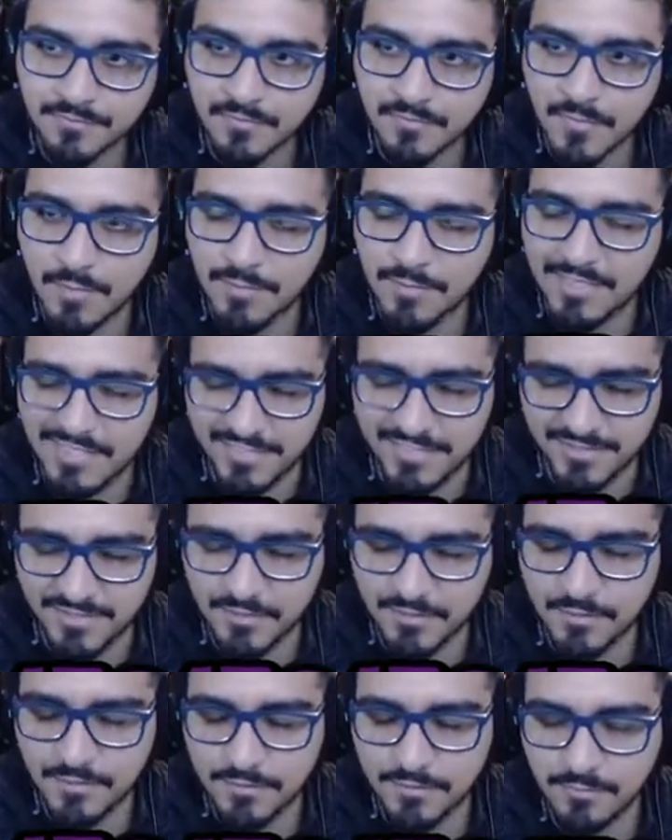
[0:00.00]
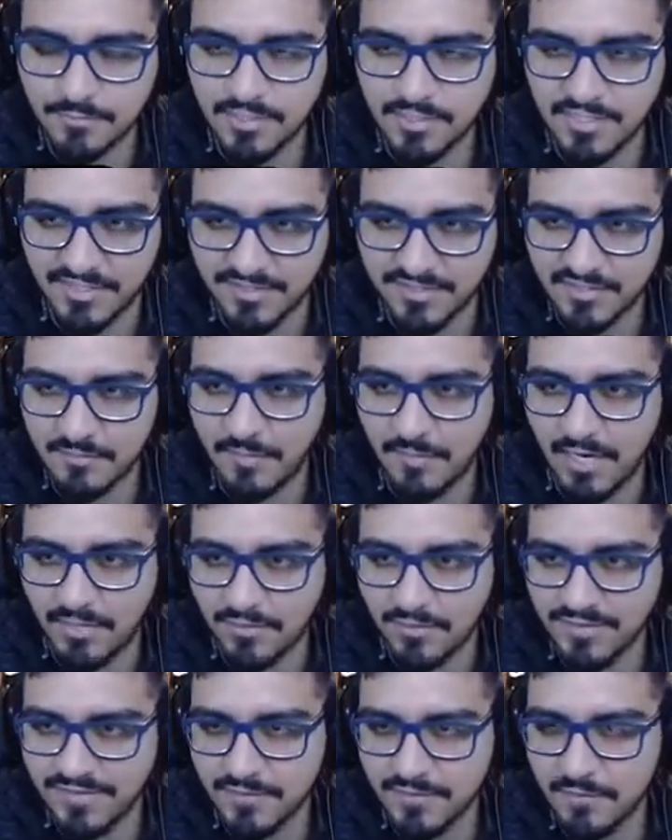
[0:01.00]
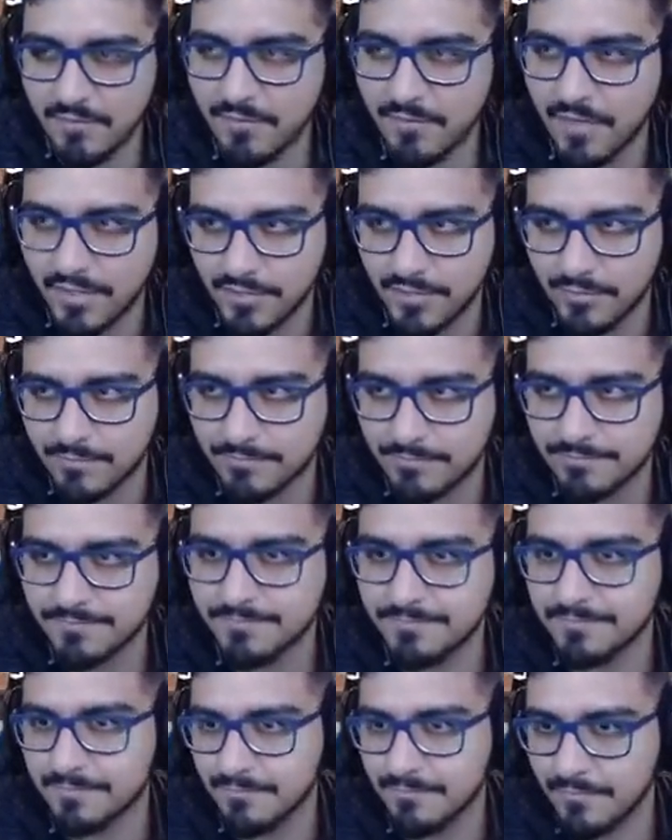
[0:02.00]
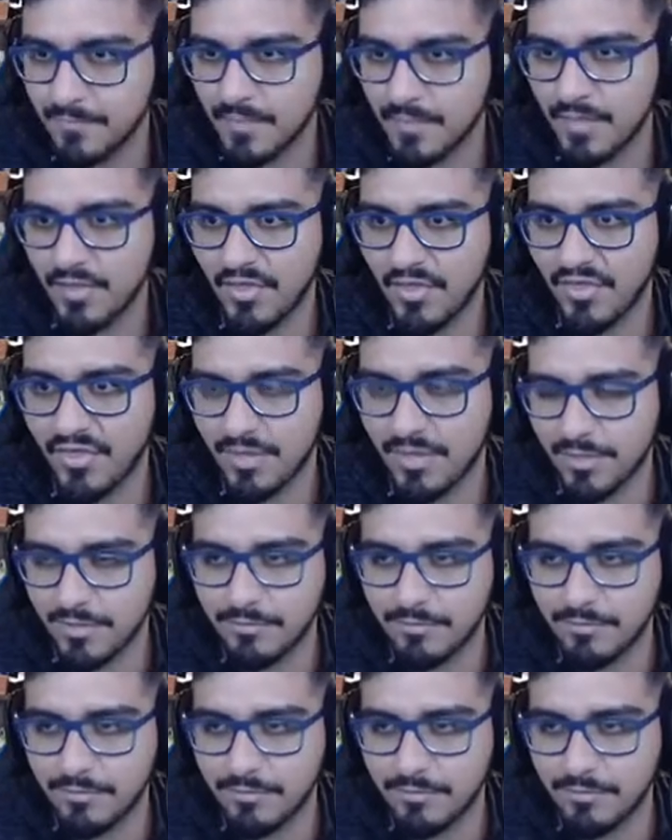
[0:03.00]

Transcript: Please. Please. Miles. Thank you. Thank you.